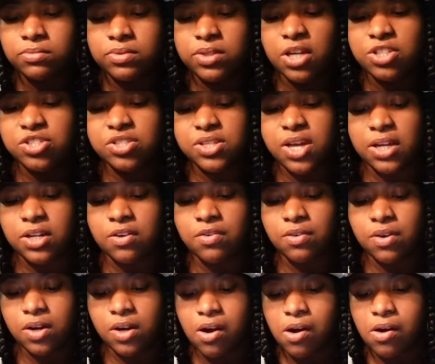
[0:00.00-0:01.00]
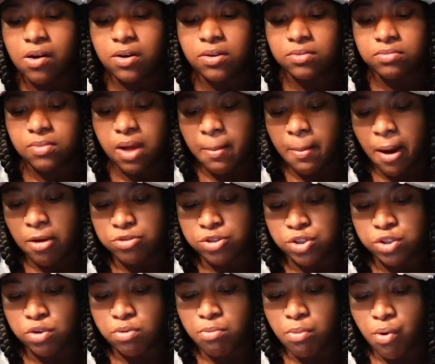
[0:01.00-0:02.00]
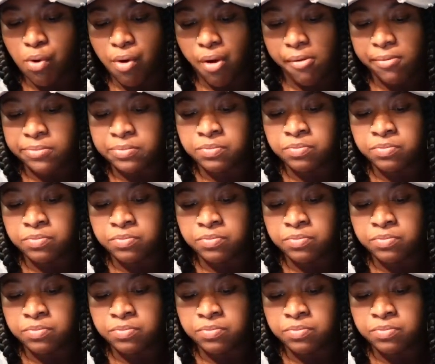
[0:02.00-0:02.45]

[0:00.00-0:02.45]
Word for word: I just got about two more.